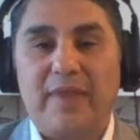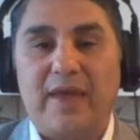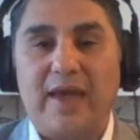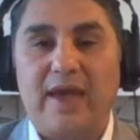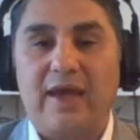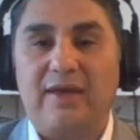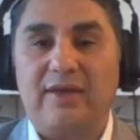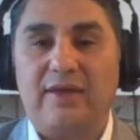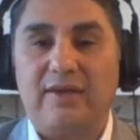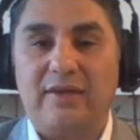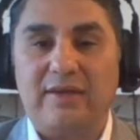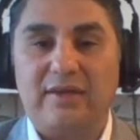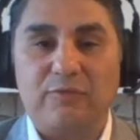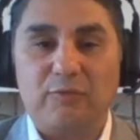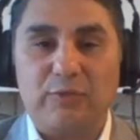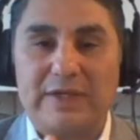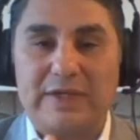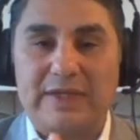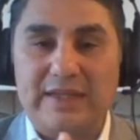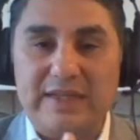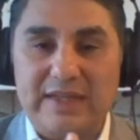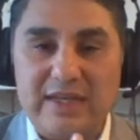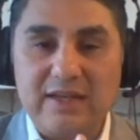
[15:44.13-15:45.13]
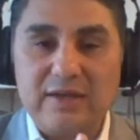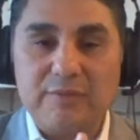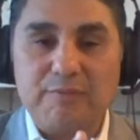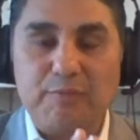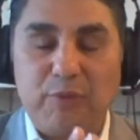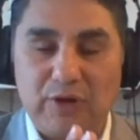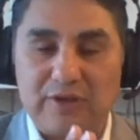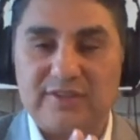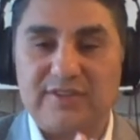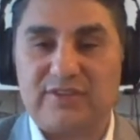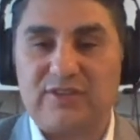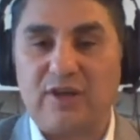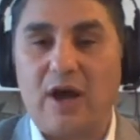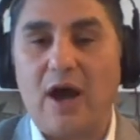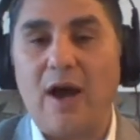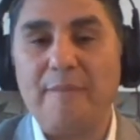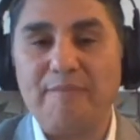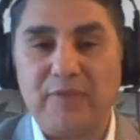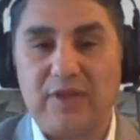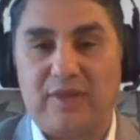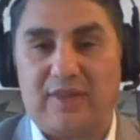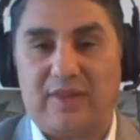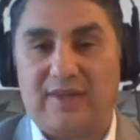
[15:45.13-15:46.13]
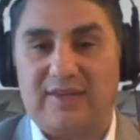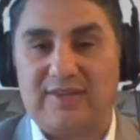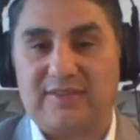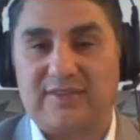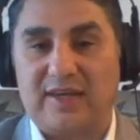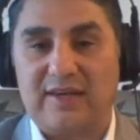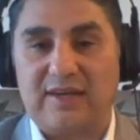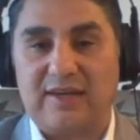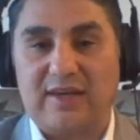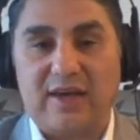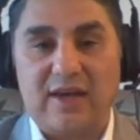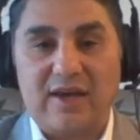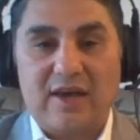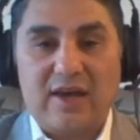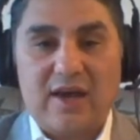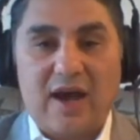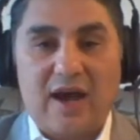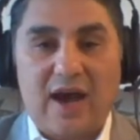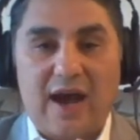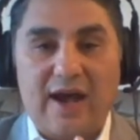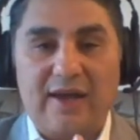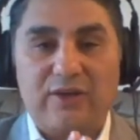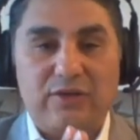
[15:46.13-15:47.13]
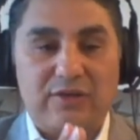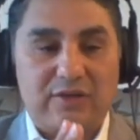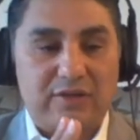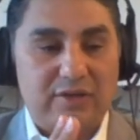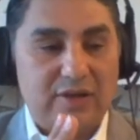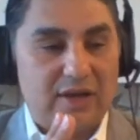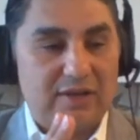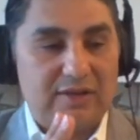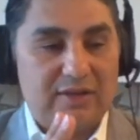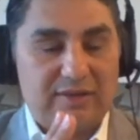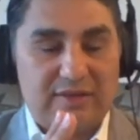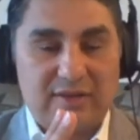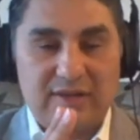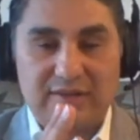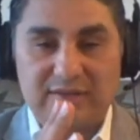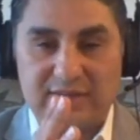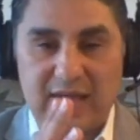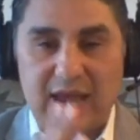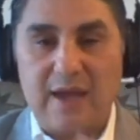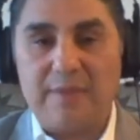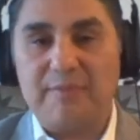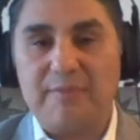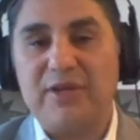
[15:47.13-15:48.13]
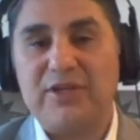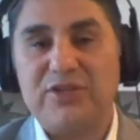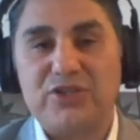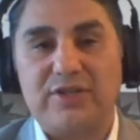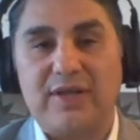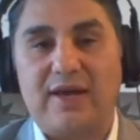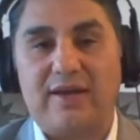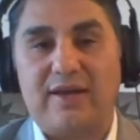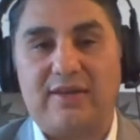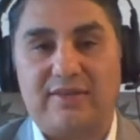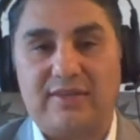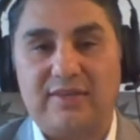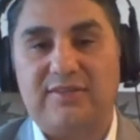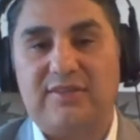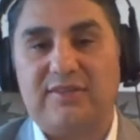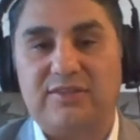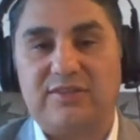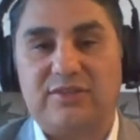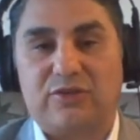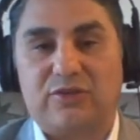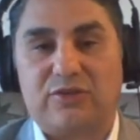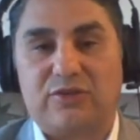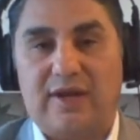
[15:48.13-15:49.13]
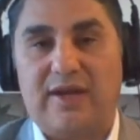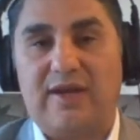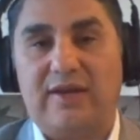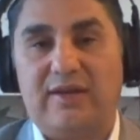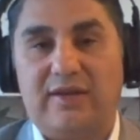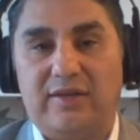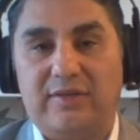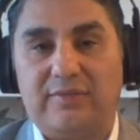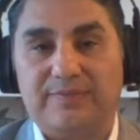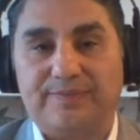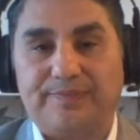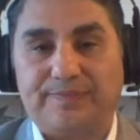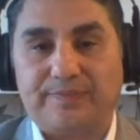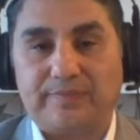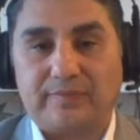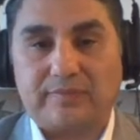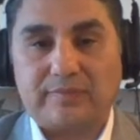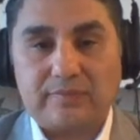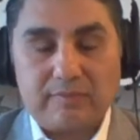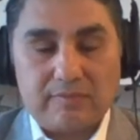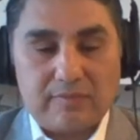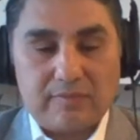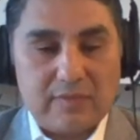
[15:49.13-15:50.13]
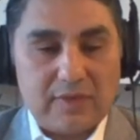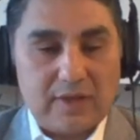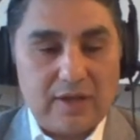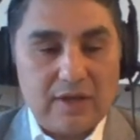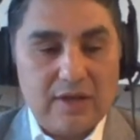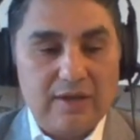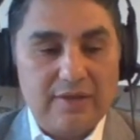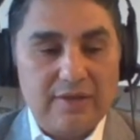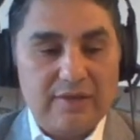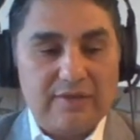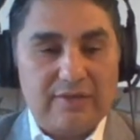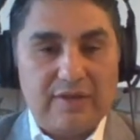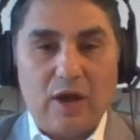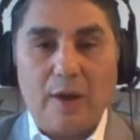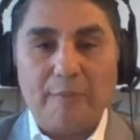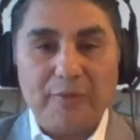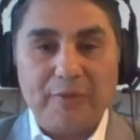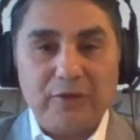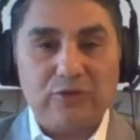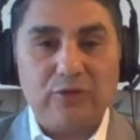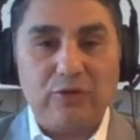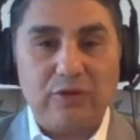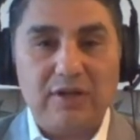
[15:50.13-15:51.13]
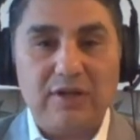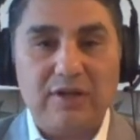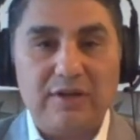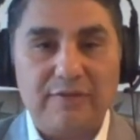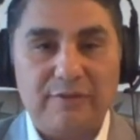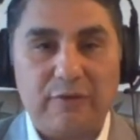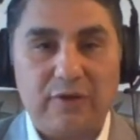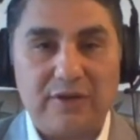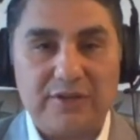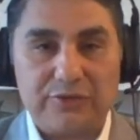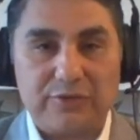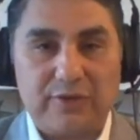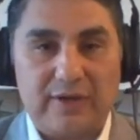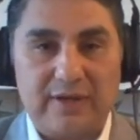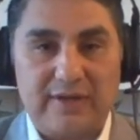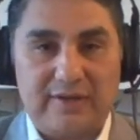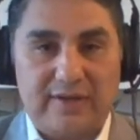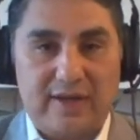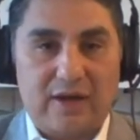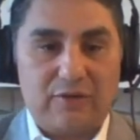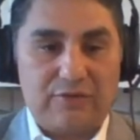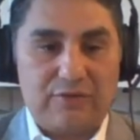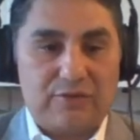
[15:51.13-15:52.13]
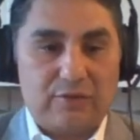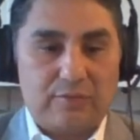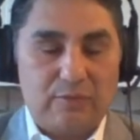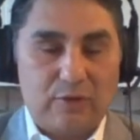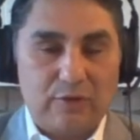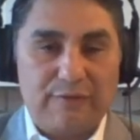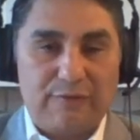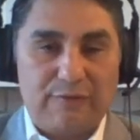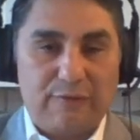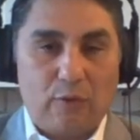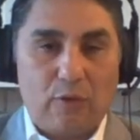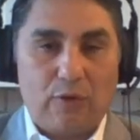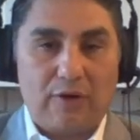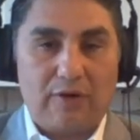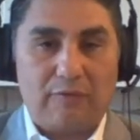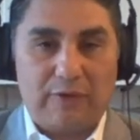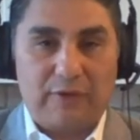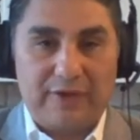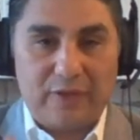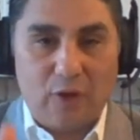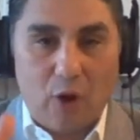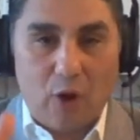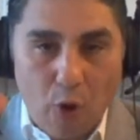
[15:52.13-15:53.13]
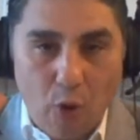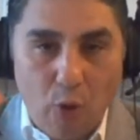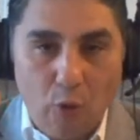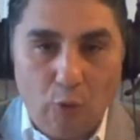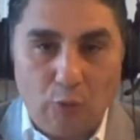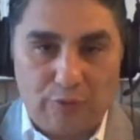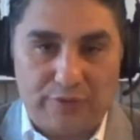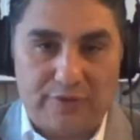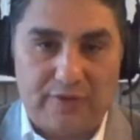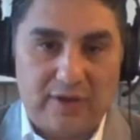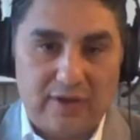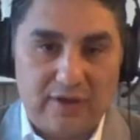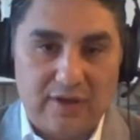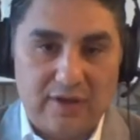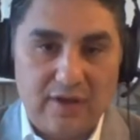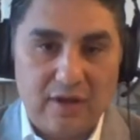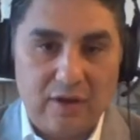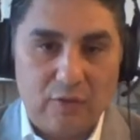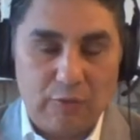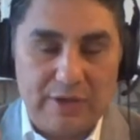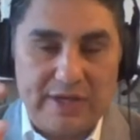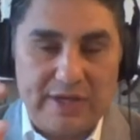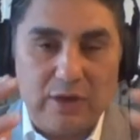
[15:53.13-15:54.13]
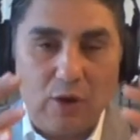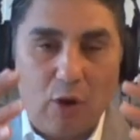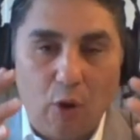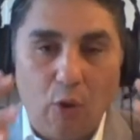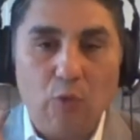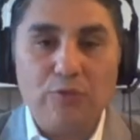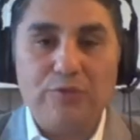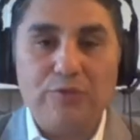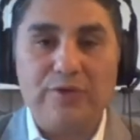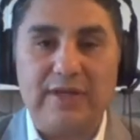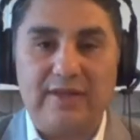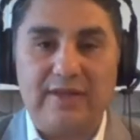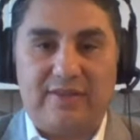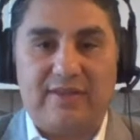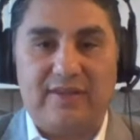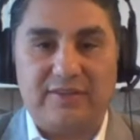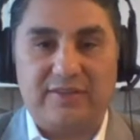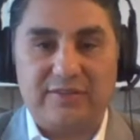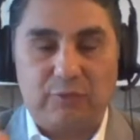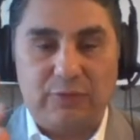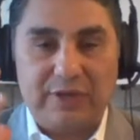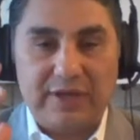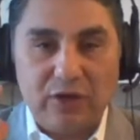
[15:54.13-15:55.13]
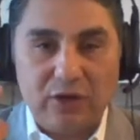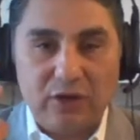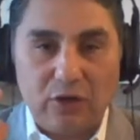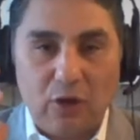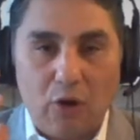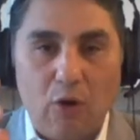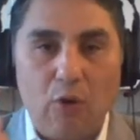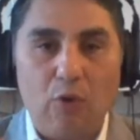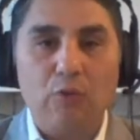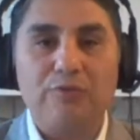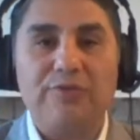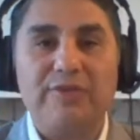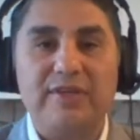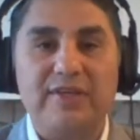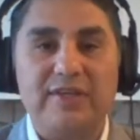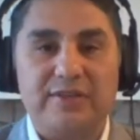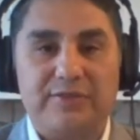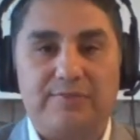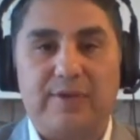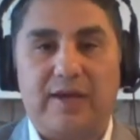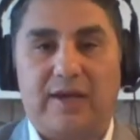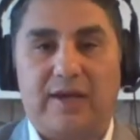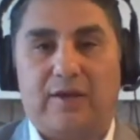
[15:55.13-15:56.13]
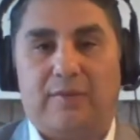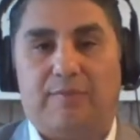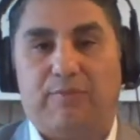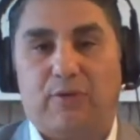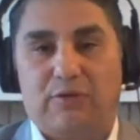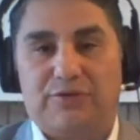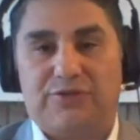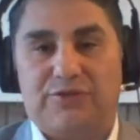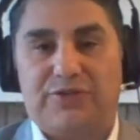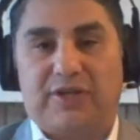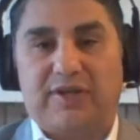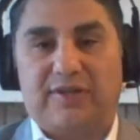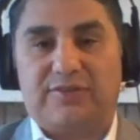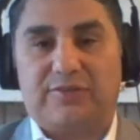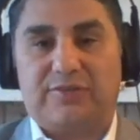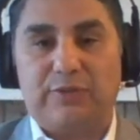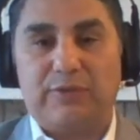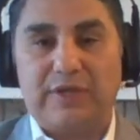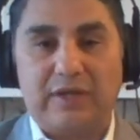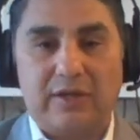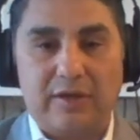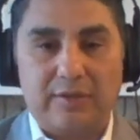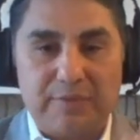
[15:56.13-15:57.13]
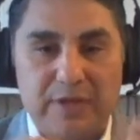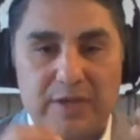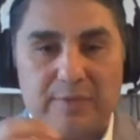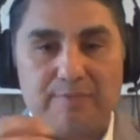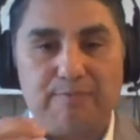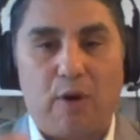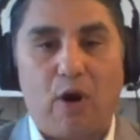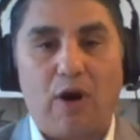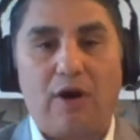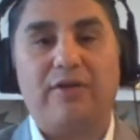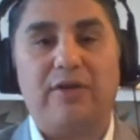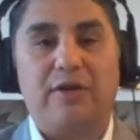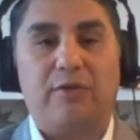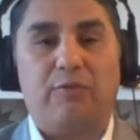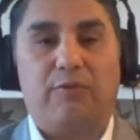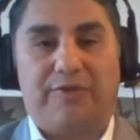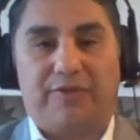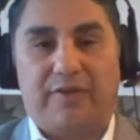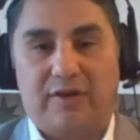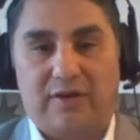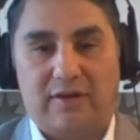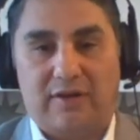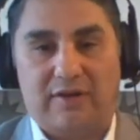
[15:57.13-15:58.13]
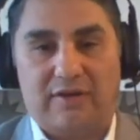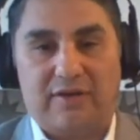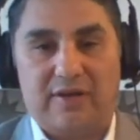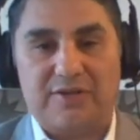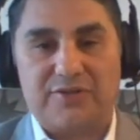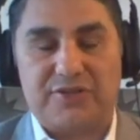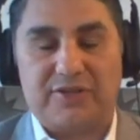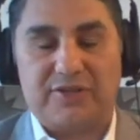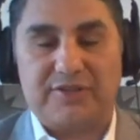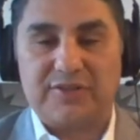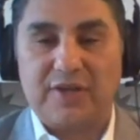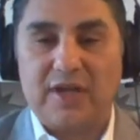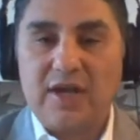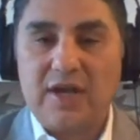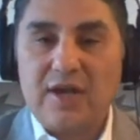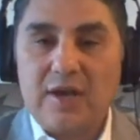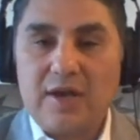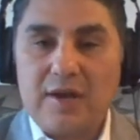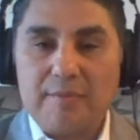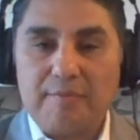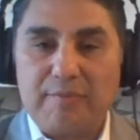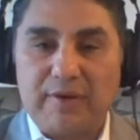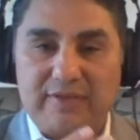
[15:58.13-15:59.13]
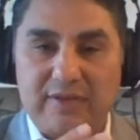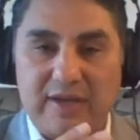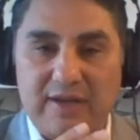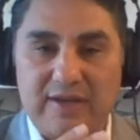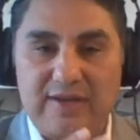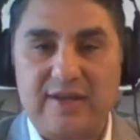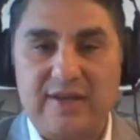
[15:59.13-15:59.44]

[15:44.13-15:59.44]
and we need to put a stop to this. Like, I, I, the damage that this is creating, the opportunity for us right now to move forward with own. We own these things. We could own these mega projects. We could be partnering with other nations. But the